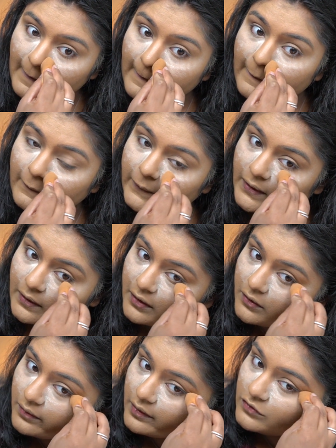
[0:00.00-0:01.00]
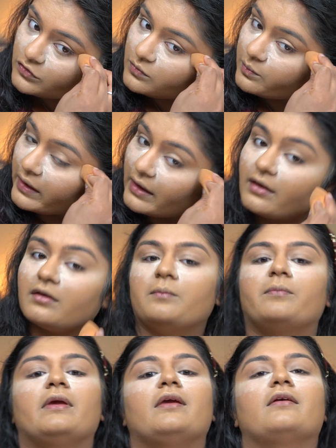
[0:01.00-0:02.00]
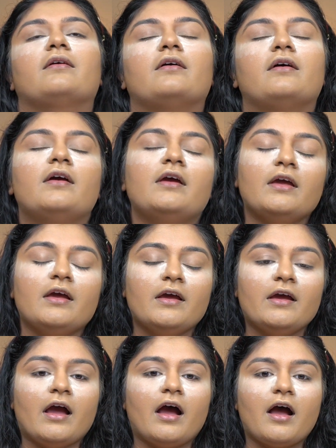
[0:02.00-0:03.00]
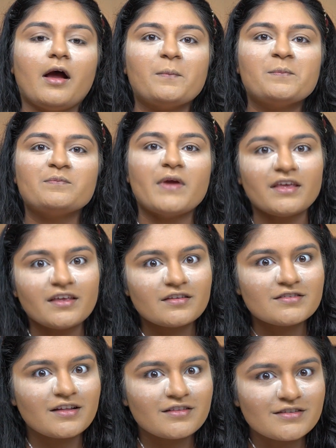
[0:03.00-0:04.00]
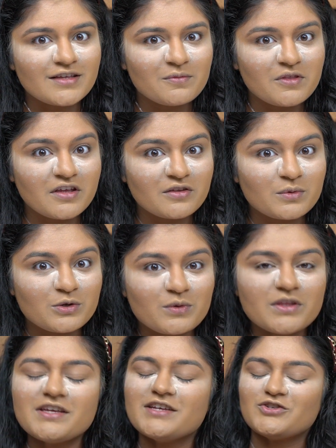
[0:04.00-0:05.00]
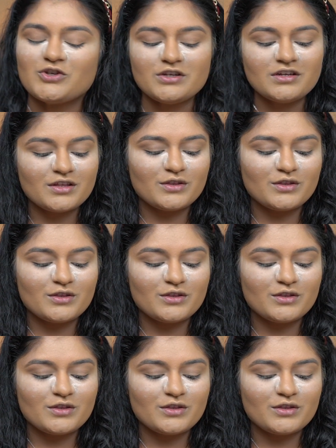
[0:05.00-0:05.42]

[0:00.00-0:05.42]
And we are going to bake. Baking is not the same thing as we do in the kitchen.